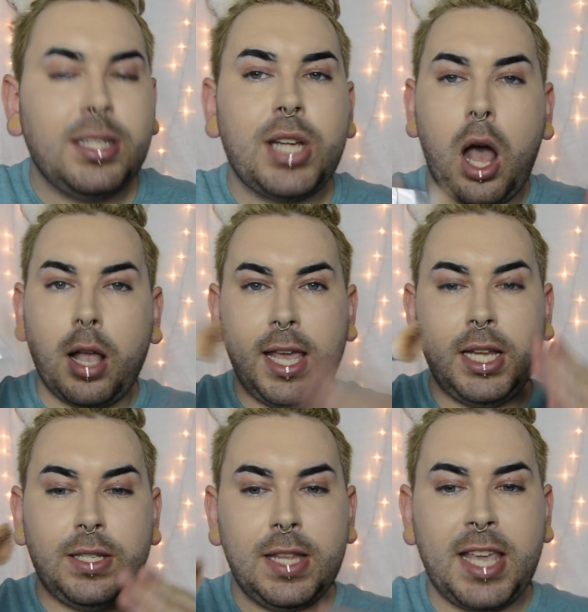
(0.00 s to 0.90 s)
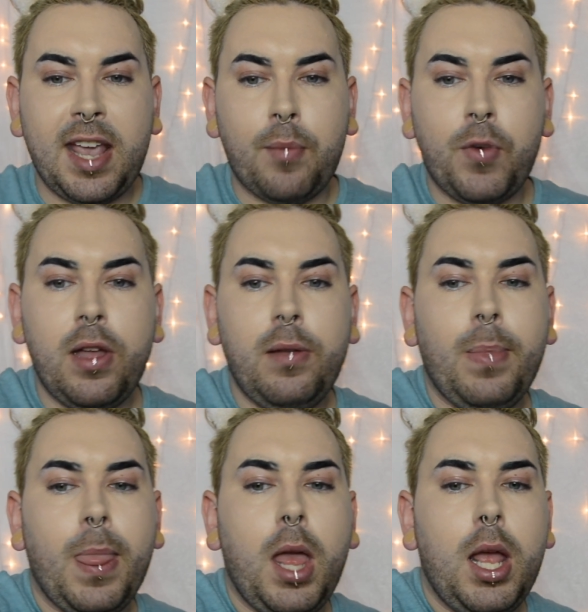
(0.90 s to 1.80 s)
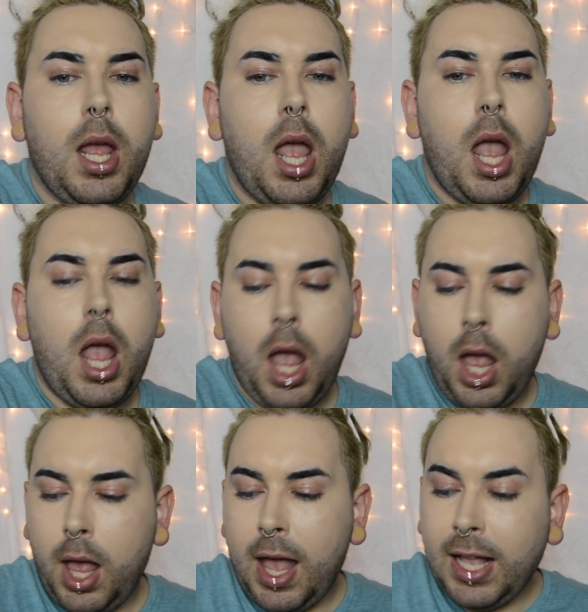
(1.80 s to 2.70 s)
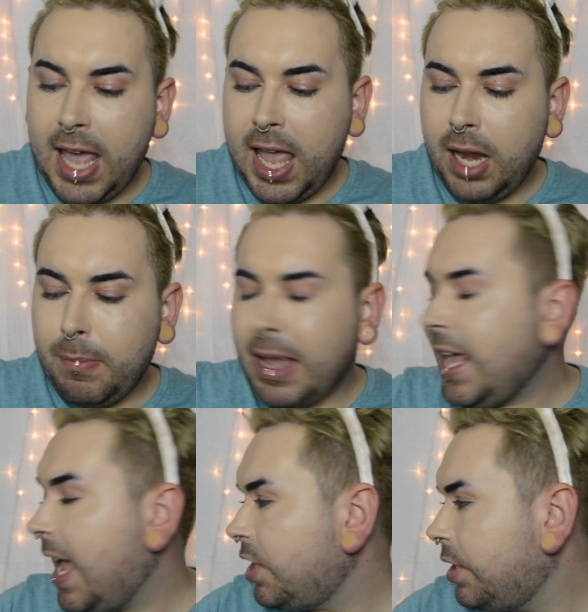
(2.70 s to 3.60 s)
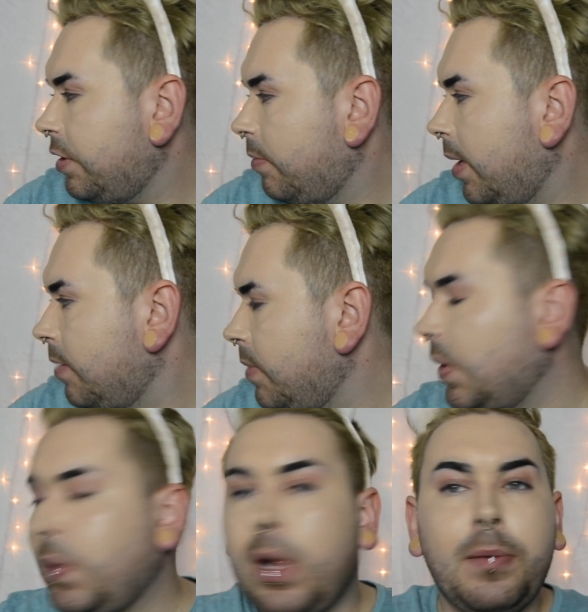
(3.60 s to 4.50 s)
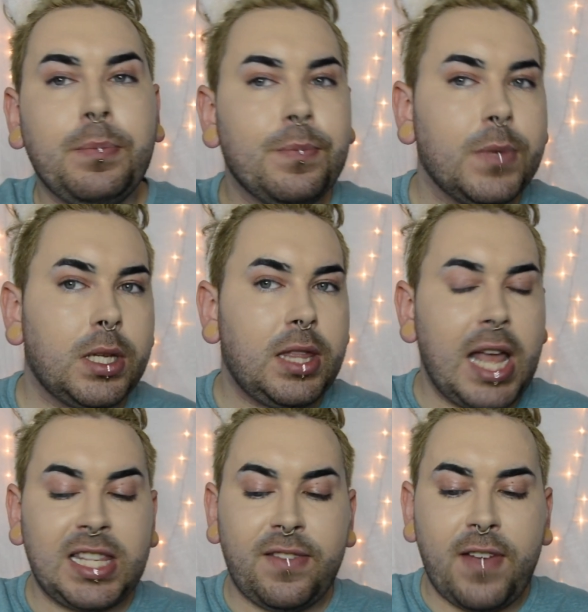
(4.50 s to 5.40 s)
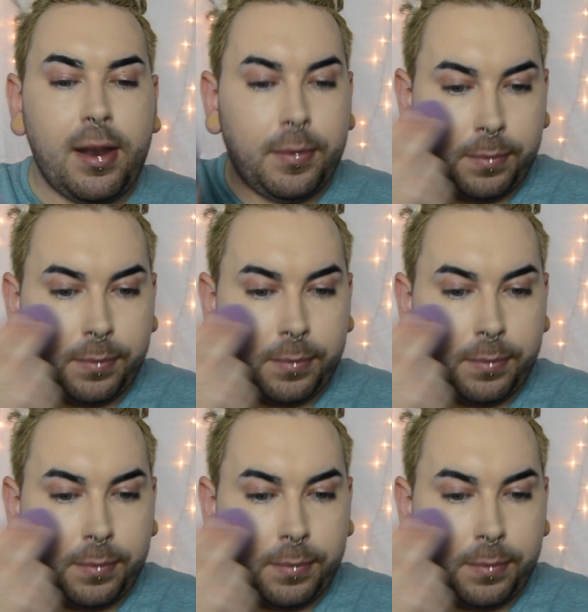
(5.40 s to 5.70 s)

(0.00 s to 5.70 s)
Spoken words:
talking to the camera. Again, my cat just turned my computer on. That's fun.